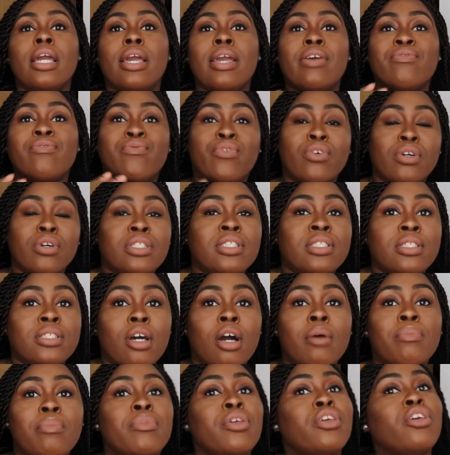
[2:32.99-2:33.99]
For
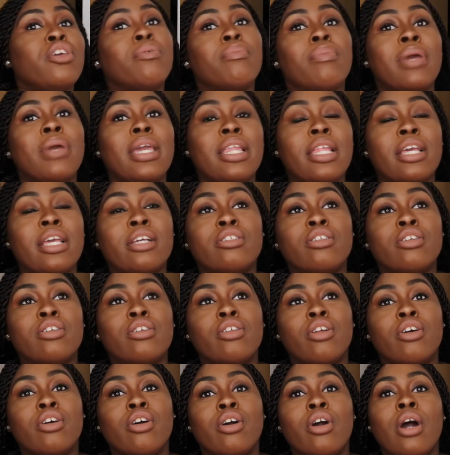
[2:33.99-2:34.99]
some, you may need to
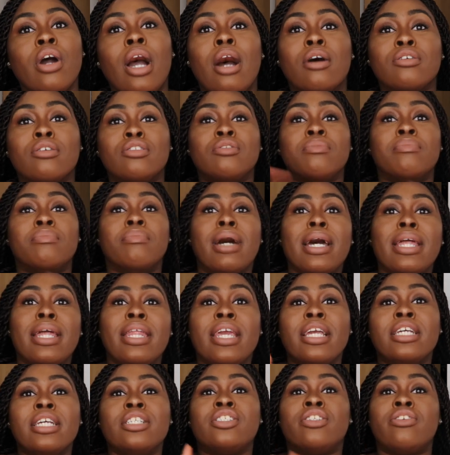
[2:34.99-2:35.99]
know how to
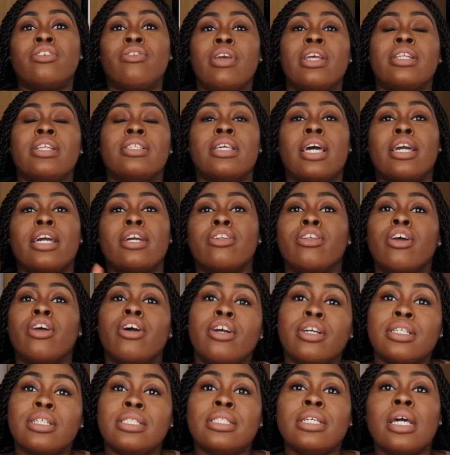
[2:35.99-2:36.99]
manage, treat,
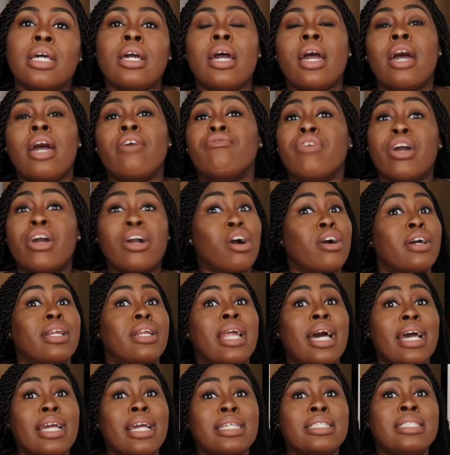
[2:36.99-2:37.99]
diagnose,
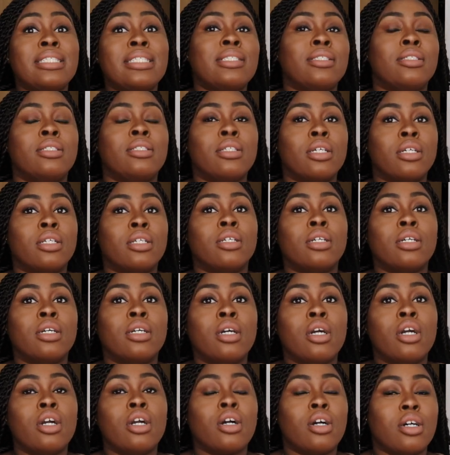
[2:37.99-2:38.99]
recognize the
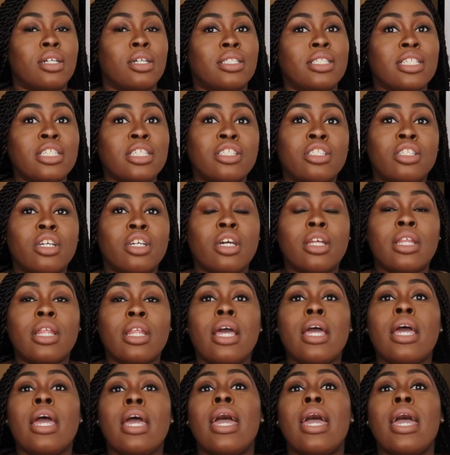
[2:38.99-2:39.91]
condition,